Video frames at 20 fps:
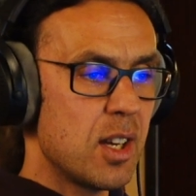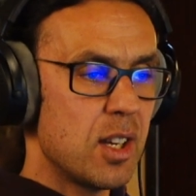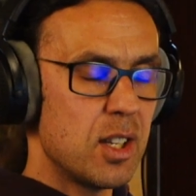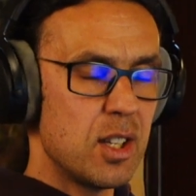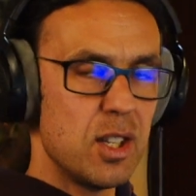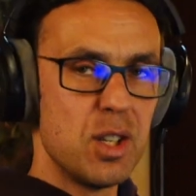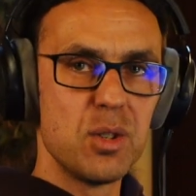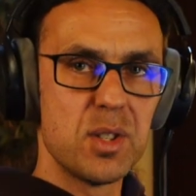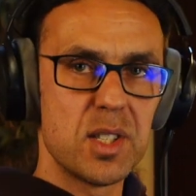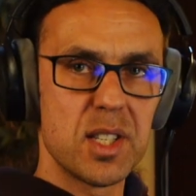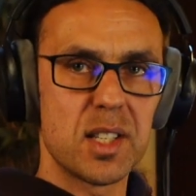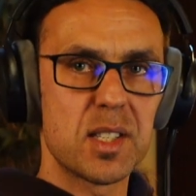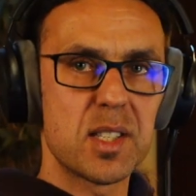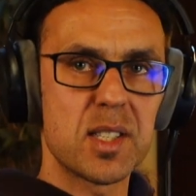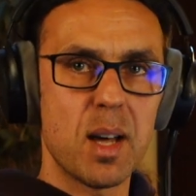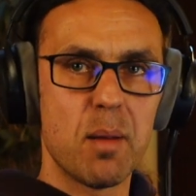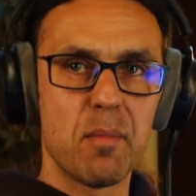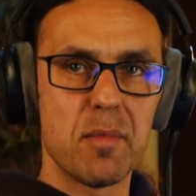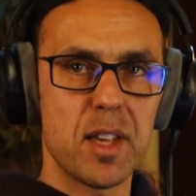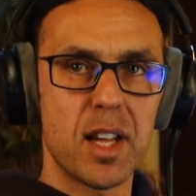using
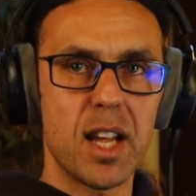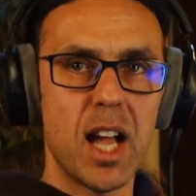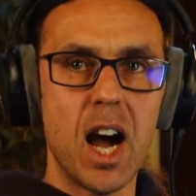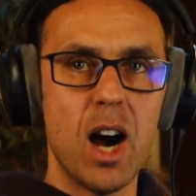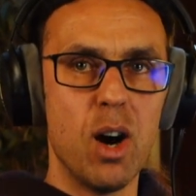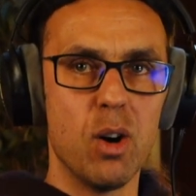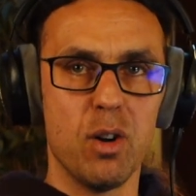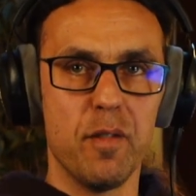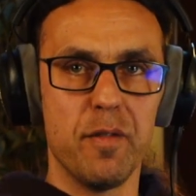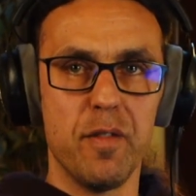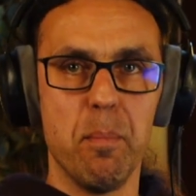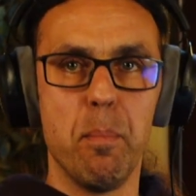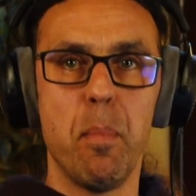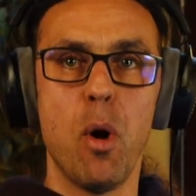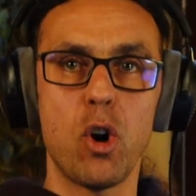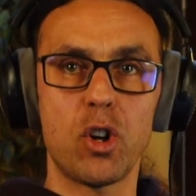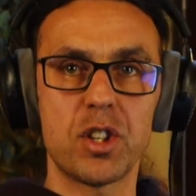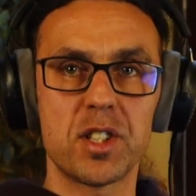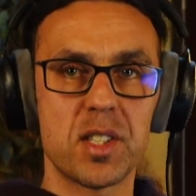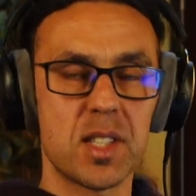something out of a
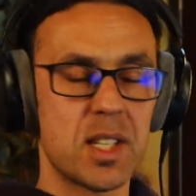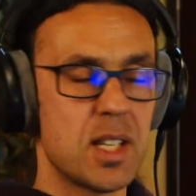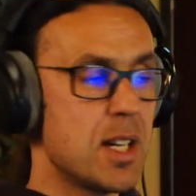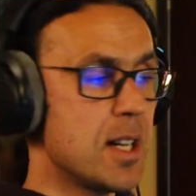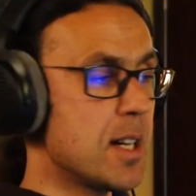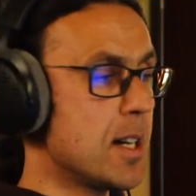box.